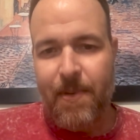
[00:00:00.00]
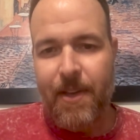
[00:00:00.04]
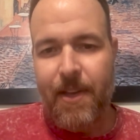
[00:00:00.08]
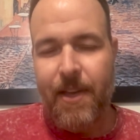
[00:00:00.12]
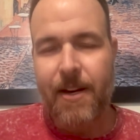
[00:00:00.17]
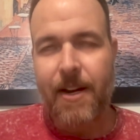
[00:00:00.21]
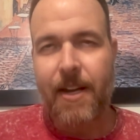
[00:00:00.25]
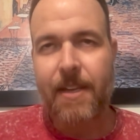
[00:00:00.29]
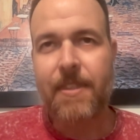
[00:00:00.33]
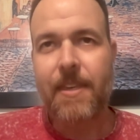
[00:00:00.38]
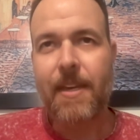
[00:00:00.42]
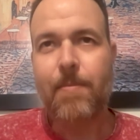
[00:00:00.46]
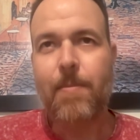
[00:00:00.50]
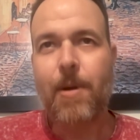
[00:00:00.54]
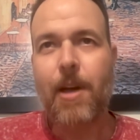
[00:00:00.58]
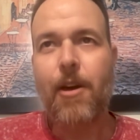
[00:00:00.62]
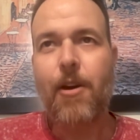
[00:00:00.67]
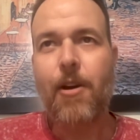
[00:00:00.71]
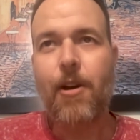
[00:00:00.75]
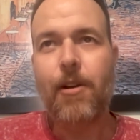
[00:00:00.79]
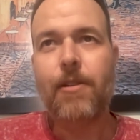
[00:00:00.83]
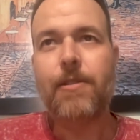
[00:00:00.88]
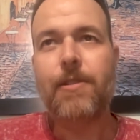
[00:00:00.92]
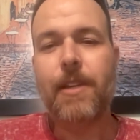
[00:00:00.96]
And I think my
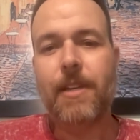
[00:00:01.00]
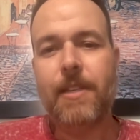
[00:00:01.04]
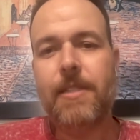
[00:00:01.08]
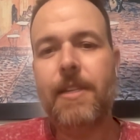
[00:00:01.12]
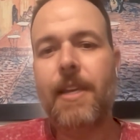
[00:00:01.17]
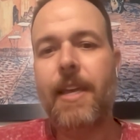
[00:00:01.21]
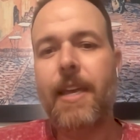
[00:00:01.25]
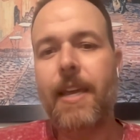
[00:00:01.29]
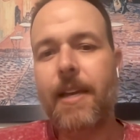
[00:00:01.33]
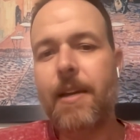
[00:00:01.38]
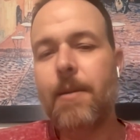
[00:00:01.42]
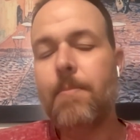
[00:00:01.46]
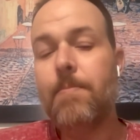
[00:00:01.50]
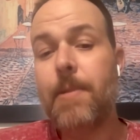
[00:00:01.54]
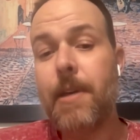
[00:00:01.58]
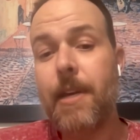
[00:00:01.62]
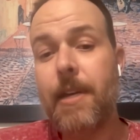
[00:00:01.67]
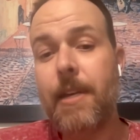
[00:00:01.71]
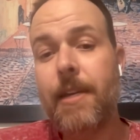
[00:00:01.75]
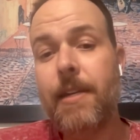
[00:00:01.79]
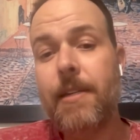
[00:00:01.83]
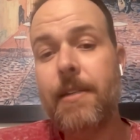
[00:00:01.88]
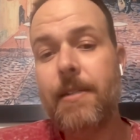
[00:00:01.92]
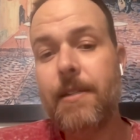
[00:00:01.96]
heart did take a
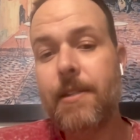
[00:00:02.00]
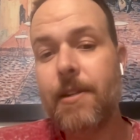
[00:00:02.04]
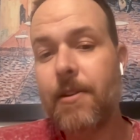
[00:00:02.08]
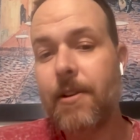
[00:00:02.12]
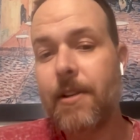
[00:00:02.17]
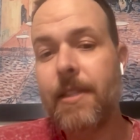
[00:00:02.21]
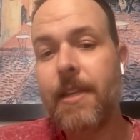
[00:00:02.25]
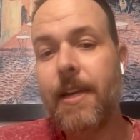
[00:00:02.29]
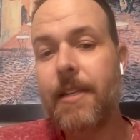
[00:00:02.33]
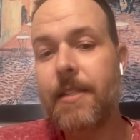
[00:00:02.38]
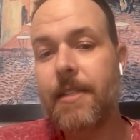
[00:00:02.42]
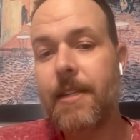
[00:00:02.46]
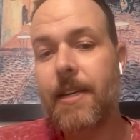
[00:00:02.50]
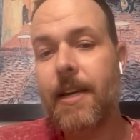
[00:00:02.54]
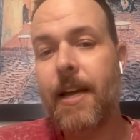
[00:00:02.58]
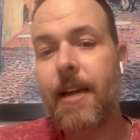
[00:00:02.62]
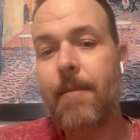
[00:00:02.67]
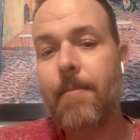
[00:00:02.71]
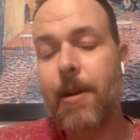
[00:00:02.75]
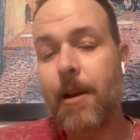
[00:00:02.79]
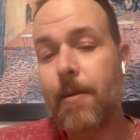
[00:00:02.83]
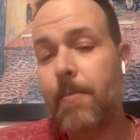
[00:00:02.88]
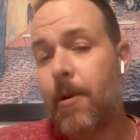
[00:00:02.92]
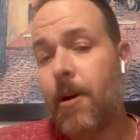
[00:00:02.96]
beating during that
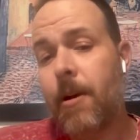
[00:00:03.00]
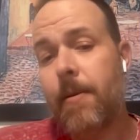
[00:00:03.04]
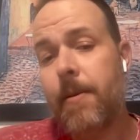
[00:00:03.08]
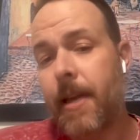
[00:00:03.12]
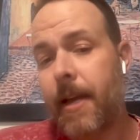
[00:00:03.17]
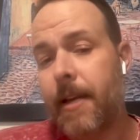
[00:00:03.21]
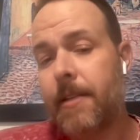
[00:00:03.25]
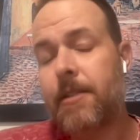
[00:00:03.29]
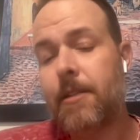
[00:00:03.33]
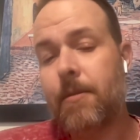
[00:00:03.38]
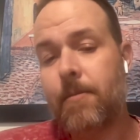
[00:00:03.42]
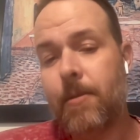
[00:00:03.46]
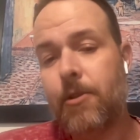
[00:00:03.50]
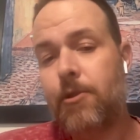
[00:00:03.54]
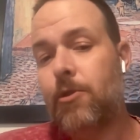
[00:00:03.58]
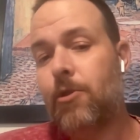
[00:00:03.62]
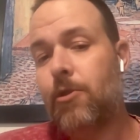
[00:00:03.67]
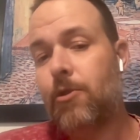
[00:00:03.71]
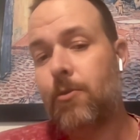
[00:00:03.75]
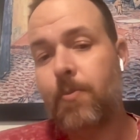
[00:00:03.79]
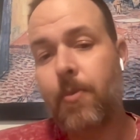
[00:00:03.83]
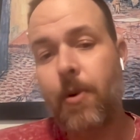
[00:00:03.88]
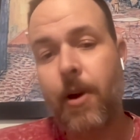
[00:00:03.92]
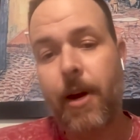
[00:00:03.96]
time. And I probably had some
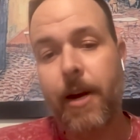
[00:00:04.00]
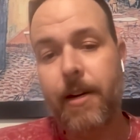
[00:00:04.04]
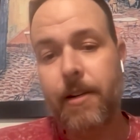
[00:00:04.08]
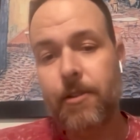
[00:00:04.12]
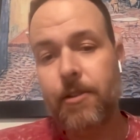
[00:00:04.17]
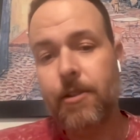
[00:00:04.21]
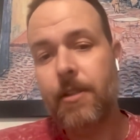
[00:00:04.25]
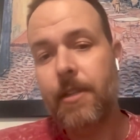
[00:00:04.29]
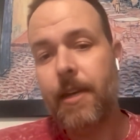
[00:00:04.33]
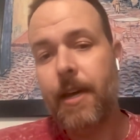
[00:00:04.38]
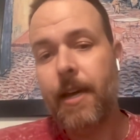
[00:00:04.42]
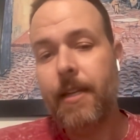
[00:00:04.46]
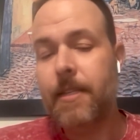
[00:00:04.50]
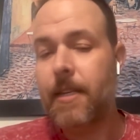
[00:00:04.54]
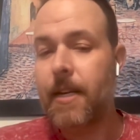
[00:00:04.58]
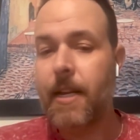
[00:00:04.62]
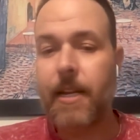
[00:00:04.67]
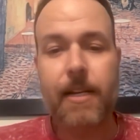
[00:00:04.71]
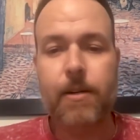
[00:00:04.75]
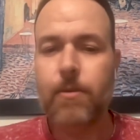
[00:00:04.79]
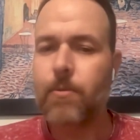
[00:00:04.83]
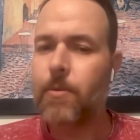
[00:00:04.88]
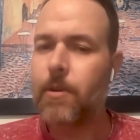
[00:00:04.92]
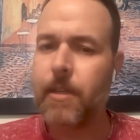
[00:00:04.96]
issues prior to that that I
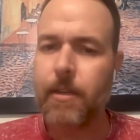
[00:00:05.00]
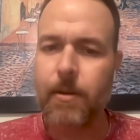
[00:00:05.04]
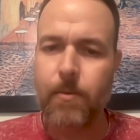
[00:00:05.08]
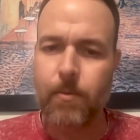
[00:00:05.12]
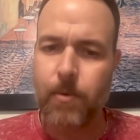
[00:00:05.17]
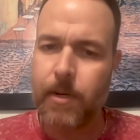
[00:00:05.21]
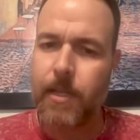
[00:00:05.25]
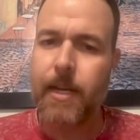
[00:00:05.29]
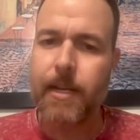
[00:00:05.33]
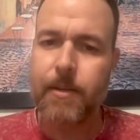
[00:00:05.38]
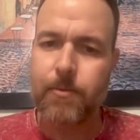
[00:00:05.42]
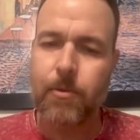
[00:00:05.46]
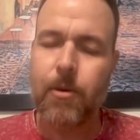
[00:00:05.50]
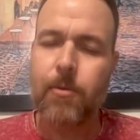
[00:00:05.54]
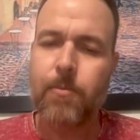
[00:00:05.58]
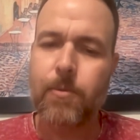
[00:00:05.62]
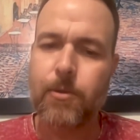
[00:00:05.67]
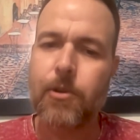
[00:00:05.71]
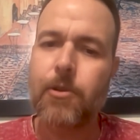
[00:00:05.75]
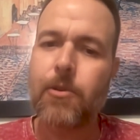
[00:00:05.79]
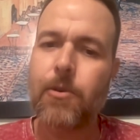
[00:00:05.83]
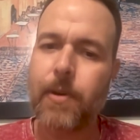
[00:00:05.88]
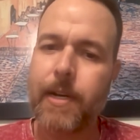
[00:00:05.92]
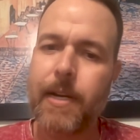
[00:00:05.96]
didn't really realize what was
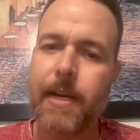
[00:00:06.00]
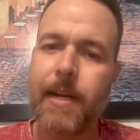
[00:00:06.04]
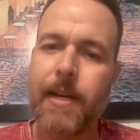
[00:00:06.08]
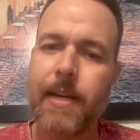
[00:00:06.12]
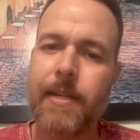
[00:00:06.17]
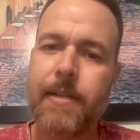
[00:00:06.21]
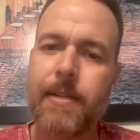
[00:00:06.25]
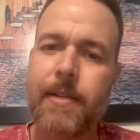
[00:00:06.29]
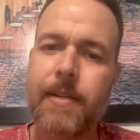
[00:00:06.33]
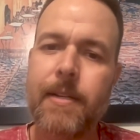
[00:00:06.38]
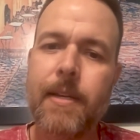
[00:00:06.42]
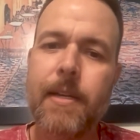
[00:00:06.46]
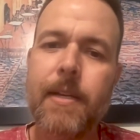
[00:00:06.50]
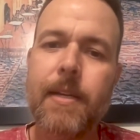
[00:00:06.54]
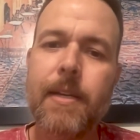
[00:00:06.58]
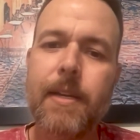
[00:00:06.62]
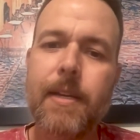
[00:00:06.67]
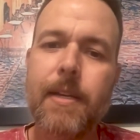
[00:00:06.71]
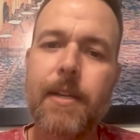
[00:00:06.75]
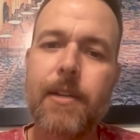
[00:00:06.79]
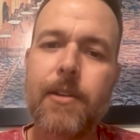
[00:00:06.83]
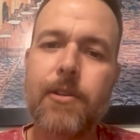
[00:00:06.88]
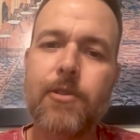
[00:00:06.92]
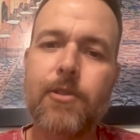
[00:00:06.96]
going on.
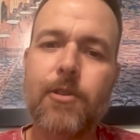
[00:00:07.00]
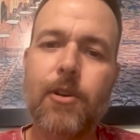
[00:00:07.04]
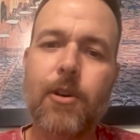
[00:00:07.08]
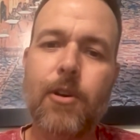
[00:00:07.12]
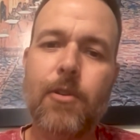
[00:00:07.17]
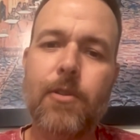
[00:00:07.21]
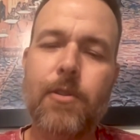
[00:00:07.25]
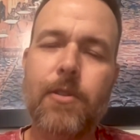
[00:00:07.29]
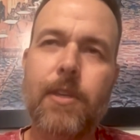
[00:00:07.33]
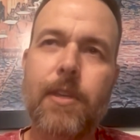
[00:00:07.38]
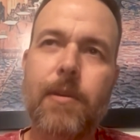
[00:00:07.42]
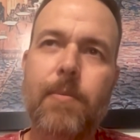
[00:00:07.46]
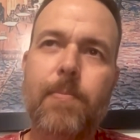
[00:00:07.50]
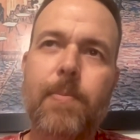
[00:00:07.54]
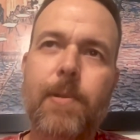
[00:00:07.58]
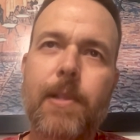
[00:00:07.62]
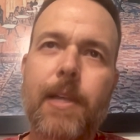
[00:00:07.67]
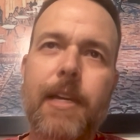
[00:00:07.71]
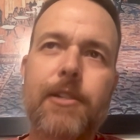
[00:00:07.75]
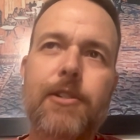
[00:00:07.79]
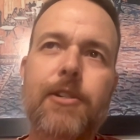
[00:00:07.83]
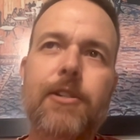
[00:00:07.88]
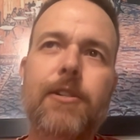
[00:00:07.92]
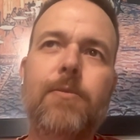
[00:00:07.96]
So the
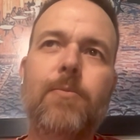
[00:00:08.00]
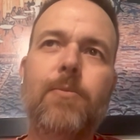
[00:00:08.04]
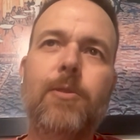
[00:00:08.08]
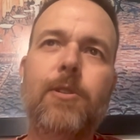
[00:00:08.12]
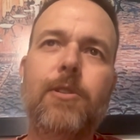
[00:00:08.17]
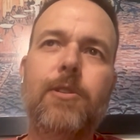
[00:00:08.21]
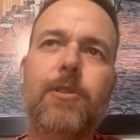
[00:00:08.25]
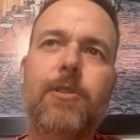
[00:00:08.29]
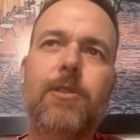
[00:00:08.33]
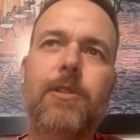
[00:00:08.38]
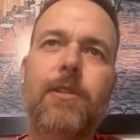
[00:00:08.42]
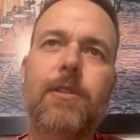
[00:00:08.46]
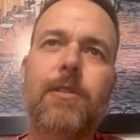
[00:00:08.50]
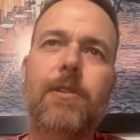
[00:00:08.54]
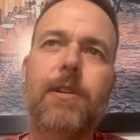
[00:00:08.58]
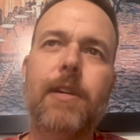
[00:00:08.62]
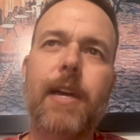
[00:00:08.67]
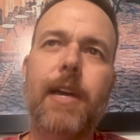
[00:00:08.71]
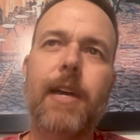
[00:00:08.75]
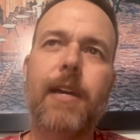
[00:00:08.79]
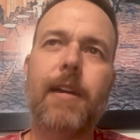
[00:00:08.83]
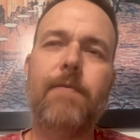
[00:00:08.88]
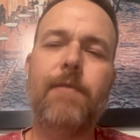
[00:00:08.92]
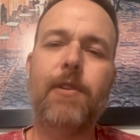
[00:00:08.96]
ablation was still
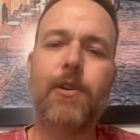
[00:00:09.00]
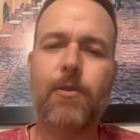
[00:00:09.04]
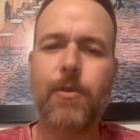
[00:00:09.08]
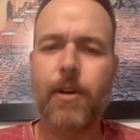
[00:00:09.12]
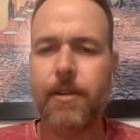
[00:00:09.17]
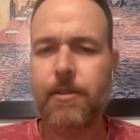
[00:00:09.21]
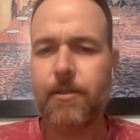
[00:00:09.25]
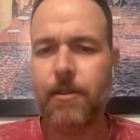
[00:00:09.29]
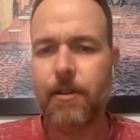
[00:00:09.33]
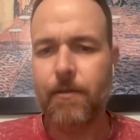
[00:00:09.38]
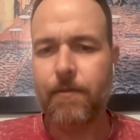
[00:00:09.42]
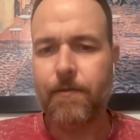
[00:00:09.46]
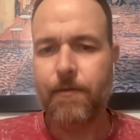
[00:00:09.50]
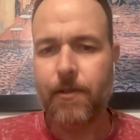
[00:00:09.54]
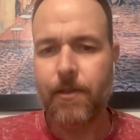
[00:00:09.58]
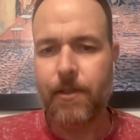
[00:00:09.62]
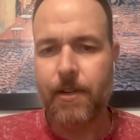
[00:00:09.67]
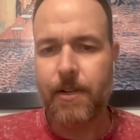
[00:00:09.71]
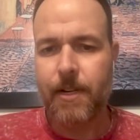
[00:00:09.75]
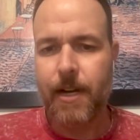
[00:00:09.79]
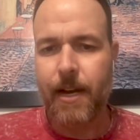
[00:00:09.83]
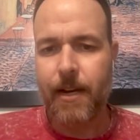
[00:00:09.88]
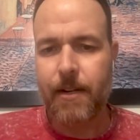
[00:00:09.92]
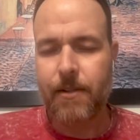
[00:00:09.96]
kind of aggressive for the
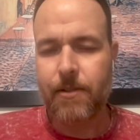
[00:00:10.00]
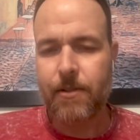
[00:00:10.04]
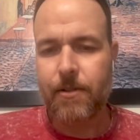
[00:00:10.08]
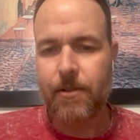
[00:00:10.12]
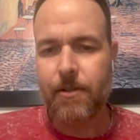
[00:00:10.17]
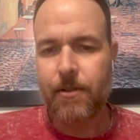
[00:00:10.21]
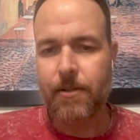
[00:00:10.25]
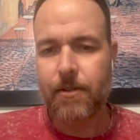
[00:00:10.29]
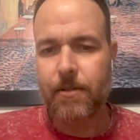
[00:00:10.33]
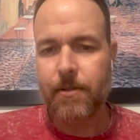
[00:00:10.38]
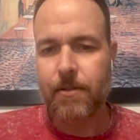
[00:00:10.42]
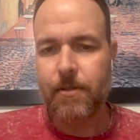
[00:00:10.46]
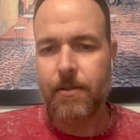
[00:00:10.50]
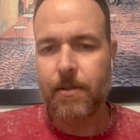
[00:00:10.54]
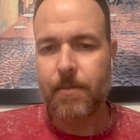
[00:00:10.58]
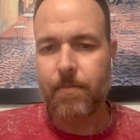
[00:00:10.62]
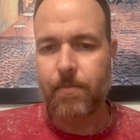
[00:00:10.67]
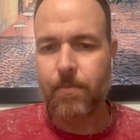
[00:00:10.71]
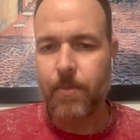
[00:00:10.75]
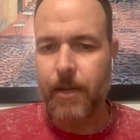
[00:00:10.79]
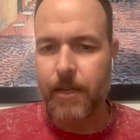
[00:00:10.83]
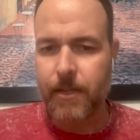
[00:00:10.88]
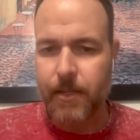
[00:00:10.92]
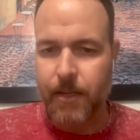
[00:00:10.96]
doctor to
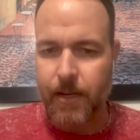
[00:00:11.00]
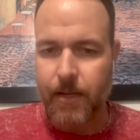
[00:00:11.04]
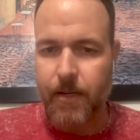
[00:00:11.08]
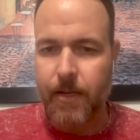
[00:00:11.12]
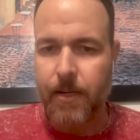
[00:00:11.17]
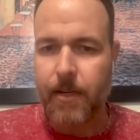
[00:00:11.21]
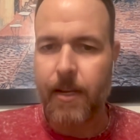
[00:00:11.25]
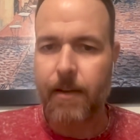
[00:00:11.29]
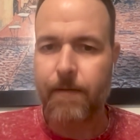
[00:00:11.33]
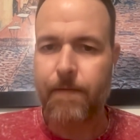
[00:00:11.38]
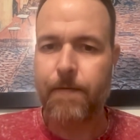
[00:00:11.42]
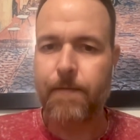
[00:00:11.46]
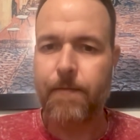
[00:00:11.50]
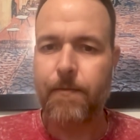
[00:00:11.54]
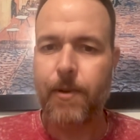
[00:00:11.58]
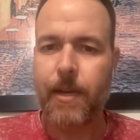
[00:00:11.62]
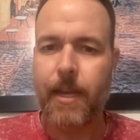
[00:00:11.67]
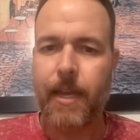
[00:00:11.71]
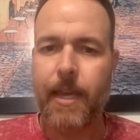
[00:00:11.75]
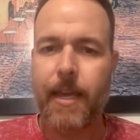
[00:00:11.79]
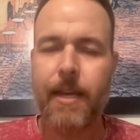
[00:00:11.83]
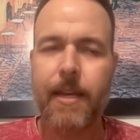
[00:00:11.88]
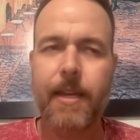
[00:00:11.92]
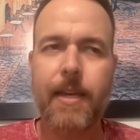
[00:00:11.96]
he said if we
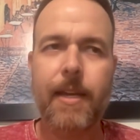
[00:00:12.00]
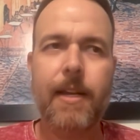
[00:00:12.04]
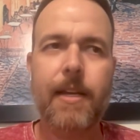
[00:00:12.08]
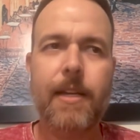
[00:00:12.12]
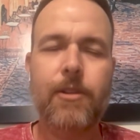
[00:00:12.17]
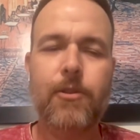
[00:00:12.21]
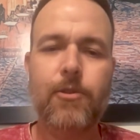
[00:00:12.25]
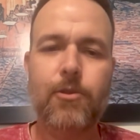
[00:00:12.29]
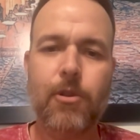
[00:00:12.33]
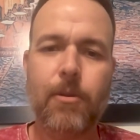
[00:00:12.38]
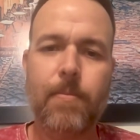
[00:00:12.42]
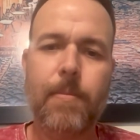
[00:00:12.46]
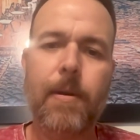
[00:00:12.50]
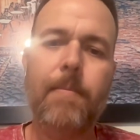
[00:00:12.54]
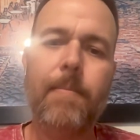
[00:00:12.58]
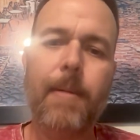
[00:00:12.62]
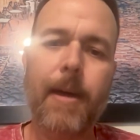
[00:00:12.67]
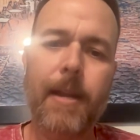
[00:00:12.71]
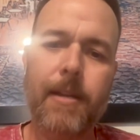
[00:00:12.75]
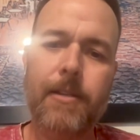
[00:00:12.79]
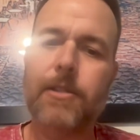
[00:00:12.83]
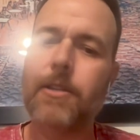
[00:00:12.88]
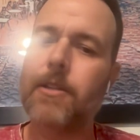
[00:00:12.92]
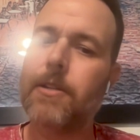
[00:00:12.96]
can't get it controlled by
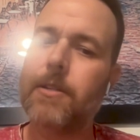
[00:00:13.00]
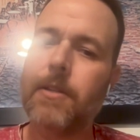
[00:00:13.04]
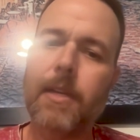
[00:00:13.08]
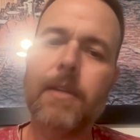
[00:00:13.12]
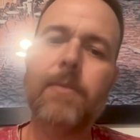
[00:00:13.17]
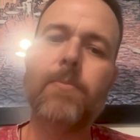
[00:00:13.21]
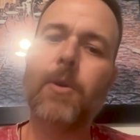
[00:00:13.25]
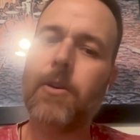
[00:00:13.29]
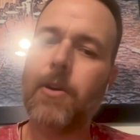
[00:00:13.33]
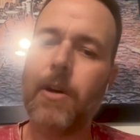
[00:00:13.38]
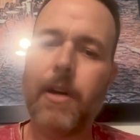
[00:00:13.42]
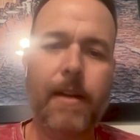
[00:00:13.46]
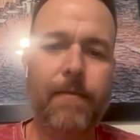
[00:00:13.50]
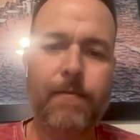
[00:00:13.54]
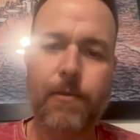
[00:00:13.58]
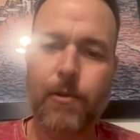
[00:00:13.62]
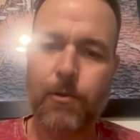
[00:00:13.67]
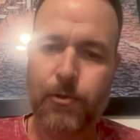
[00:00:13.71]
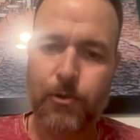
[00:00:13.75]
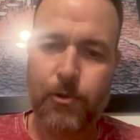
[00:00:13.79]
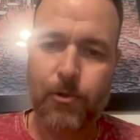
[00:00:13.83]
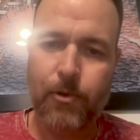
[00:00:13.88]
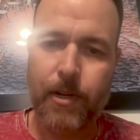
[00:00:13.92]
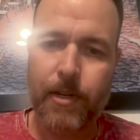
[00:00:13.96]
medicine then we're going to have no
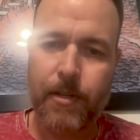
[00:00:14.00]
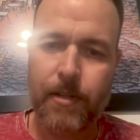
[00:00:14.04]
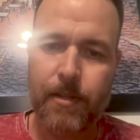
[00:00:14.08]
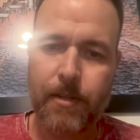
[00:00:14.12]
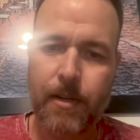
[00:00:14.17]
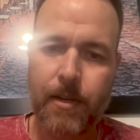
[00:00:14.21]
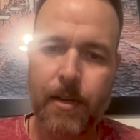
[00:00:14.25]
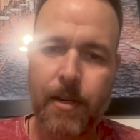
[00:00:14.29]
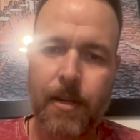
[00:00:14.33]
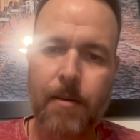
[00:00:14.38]
choice.